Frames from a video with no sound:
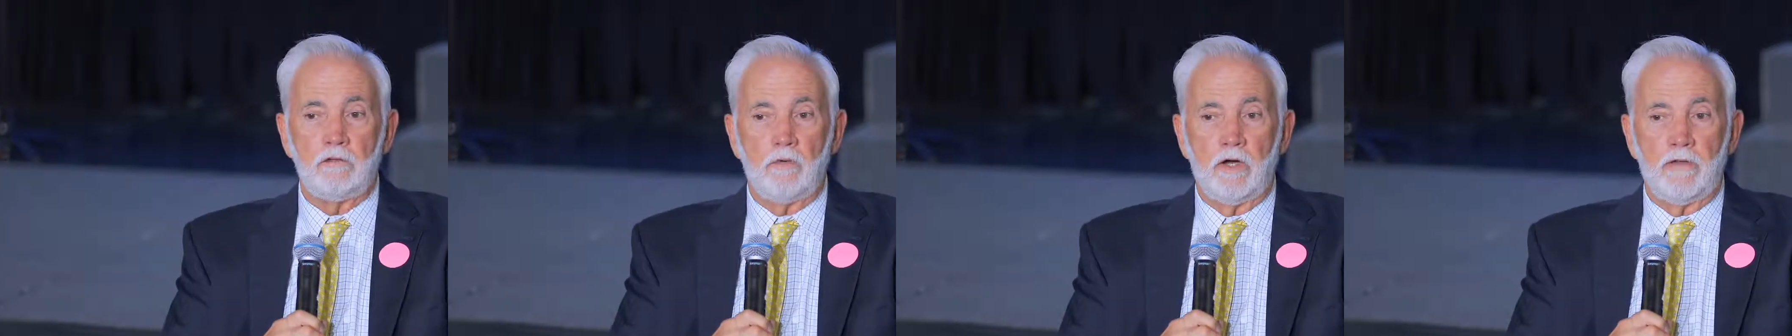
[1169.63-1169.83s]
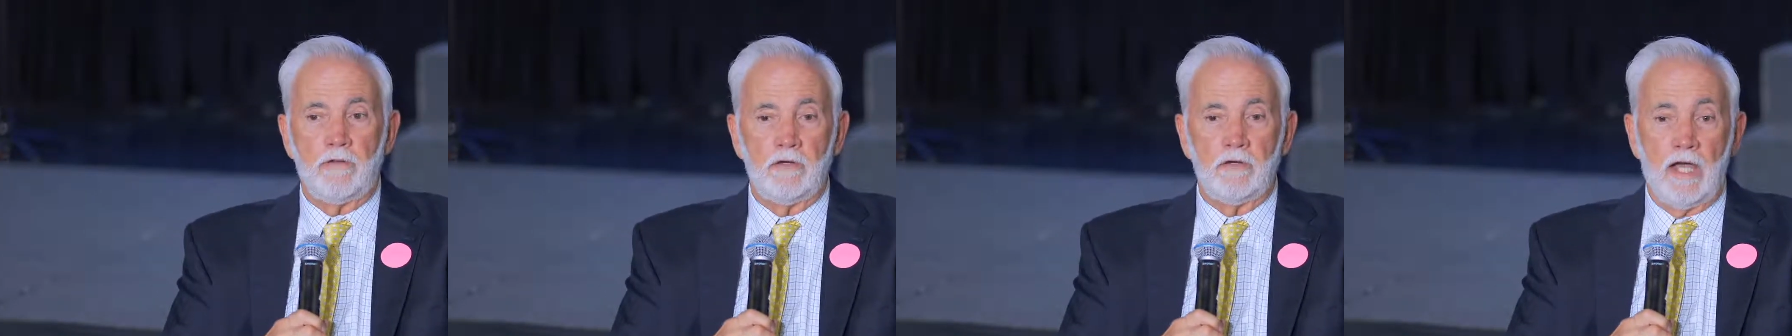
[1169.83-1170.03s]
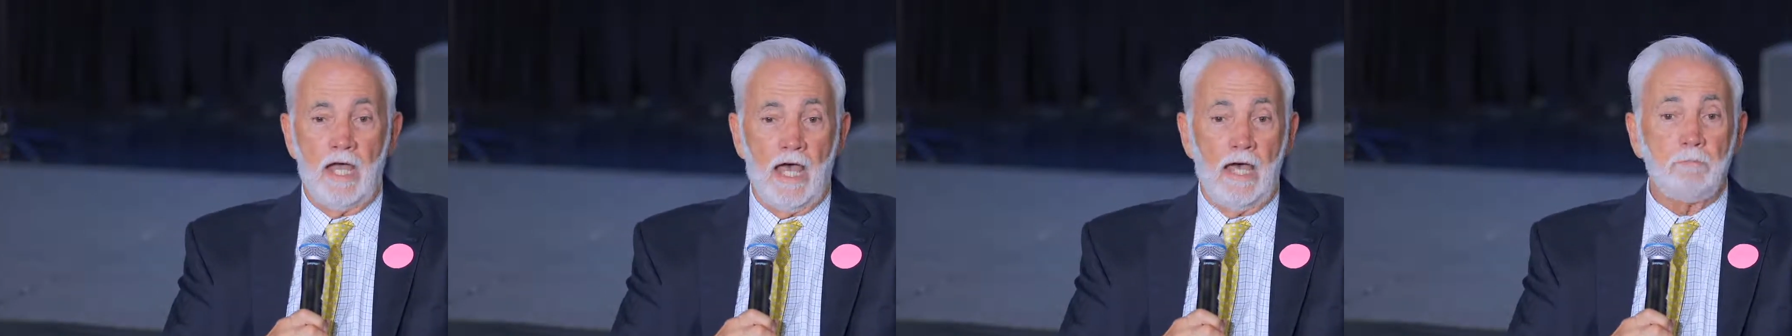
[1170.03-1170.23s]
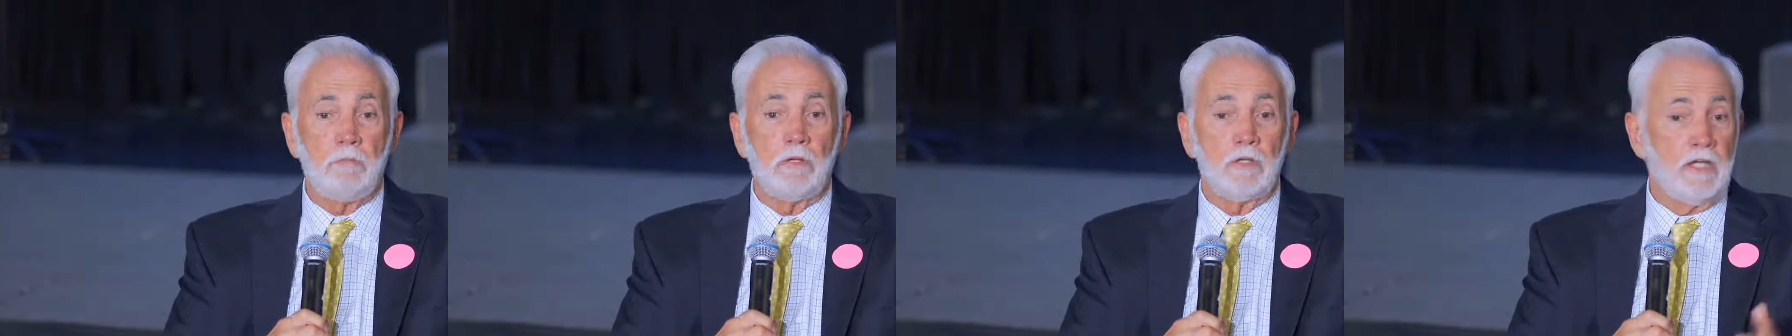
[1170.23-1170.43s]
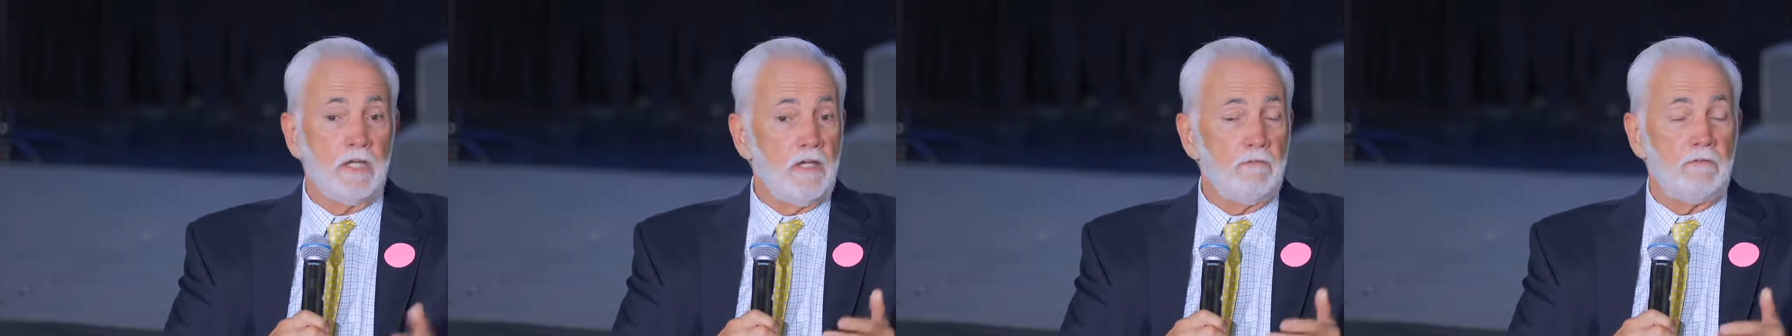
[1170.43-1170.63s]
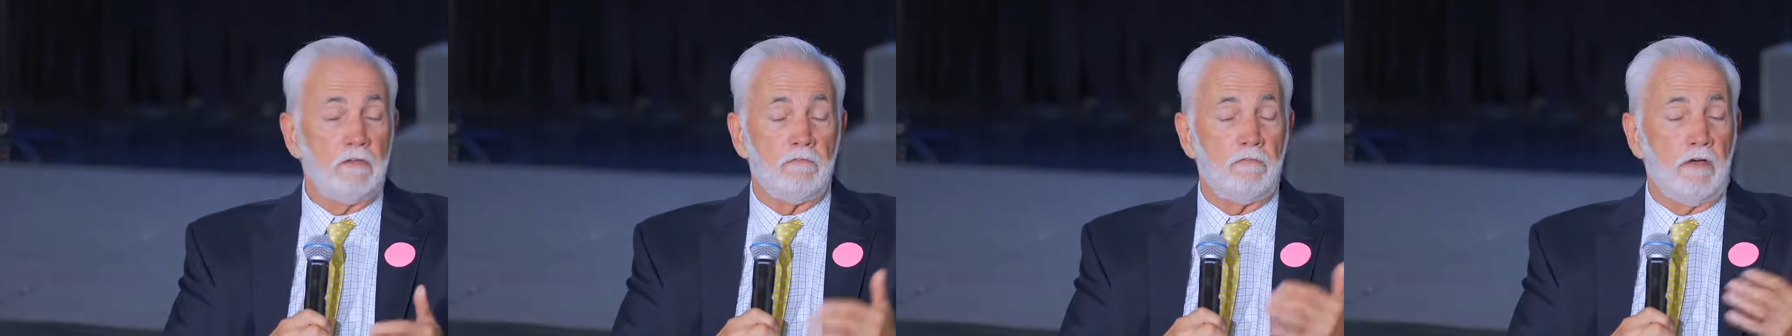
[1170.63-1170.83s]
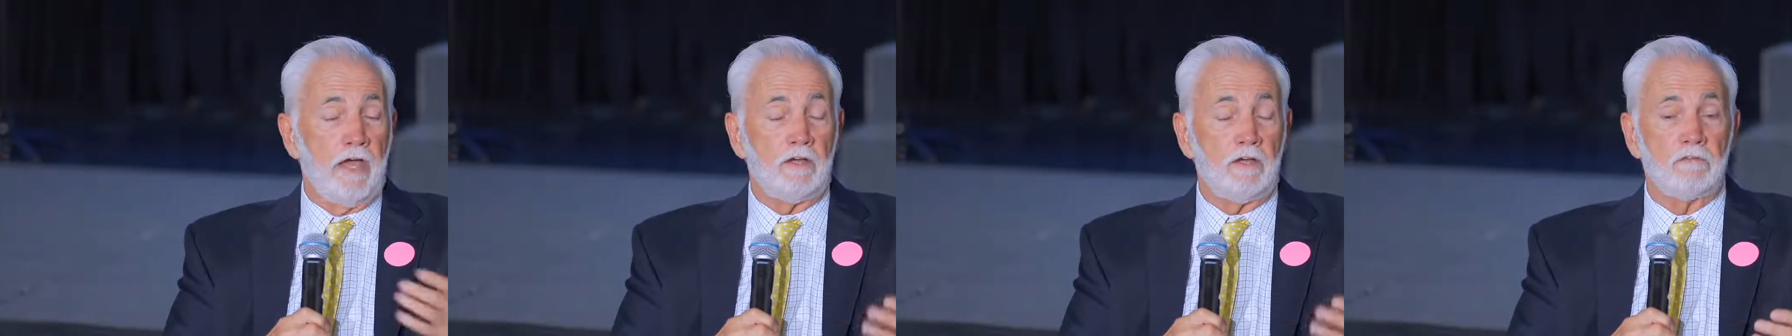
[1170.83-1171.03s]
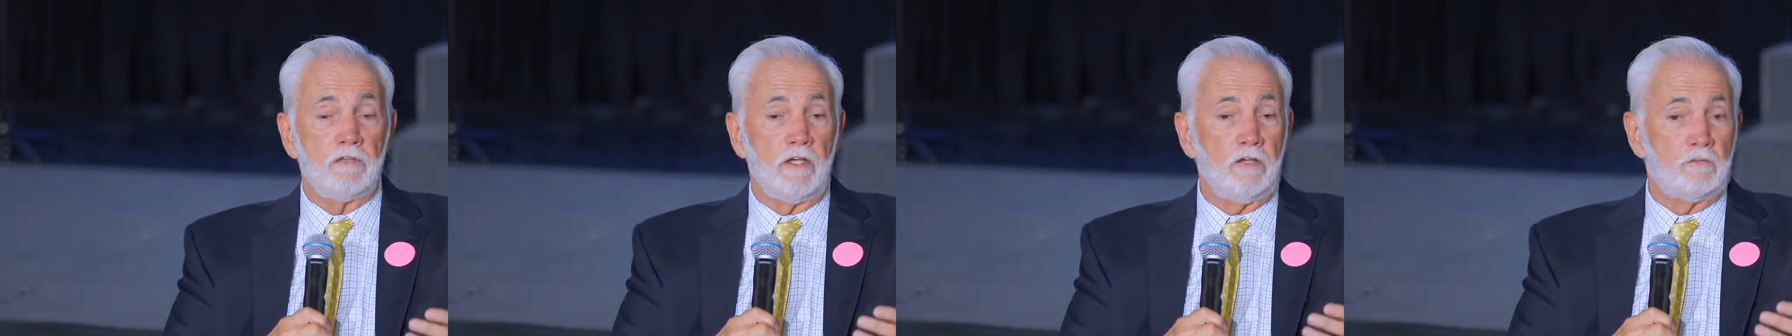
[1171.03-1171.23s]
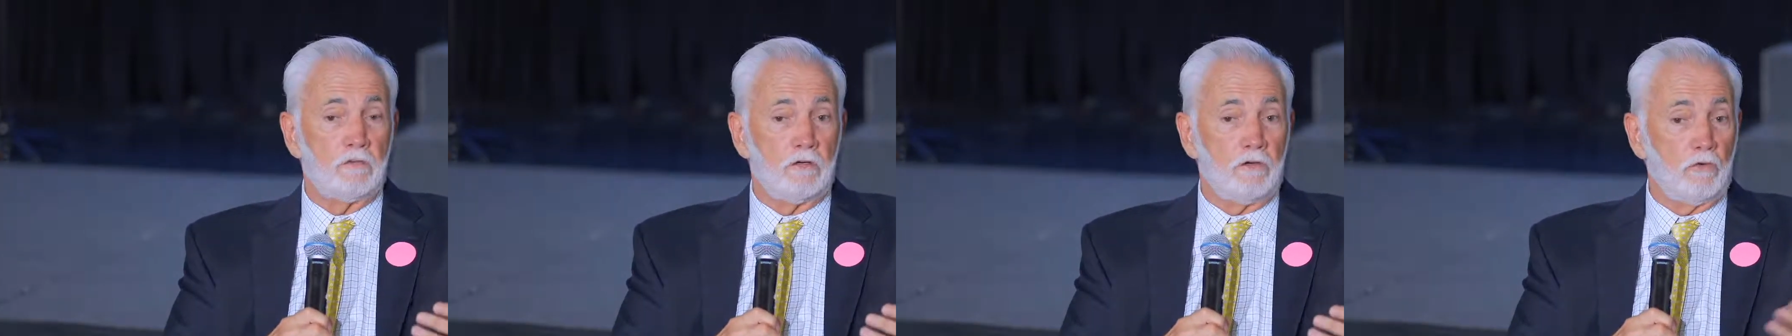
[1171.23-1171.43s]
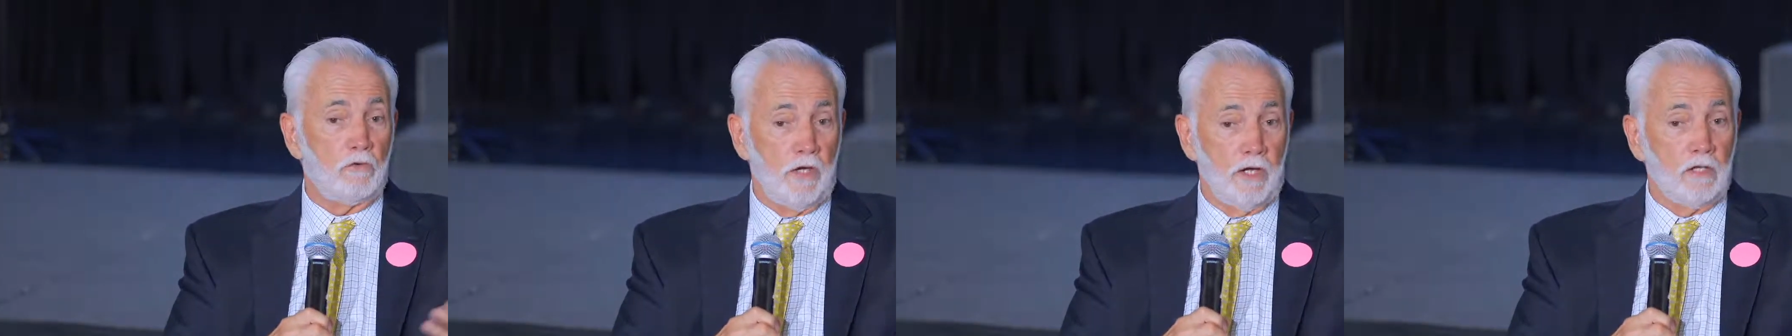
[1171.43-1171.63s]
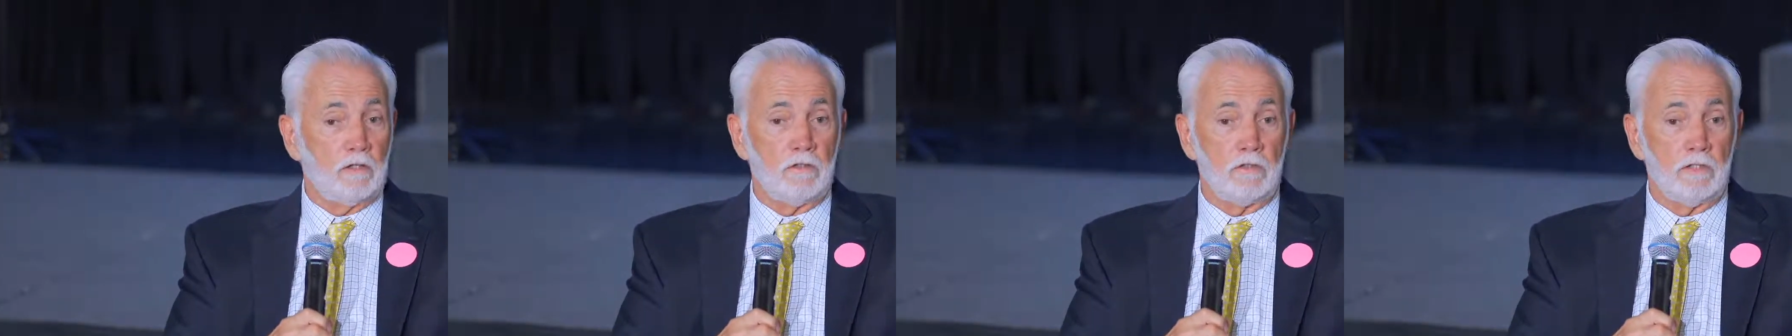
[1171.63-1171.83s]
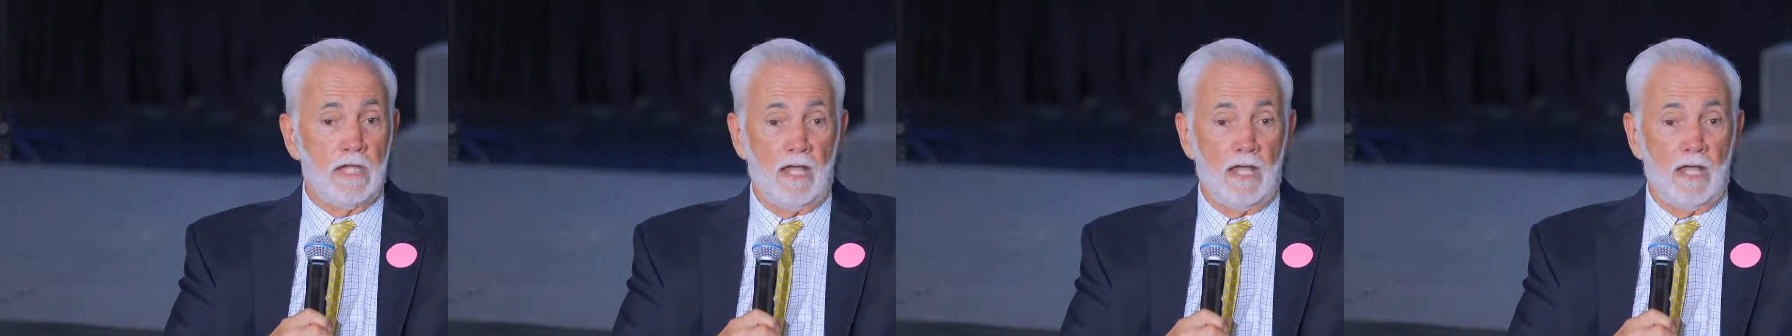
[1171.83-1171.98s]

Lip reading: whether I believe that vaccines are critical,